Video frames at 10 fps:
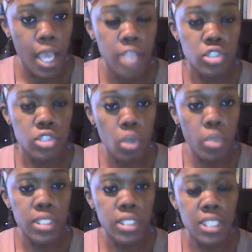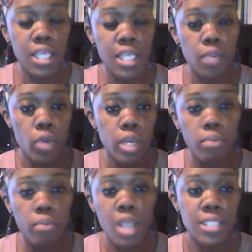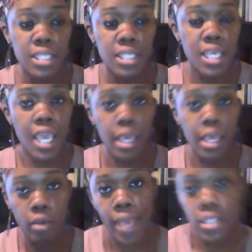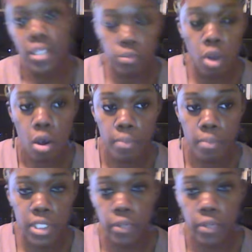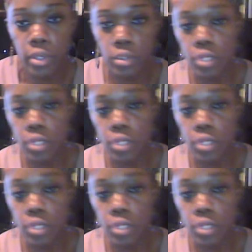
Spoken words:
So once it's in work in process, it can't go back to raw materials.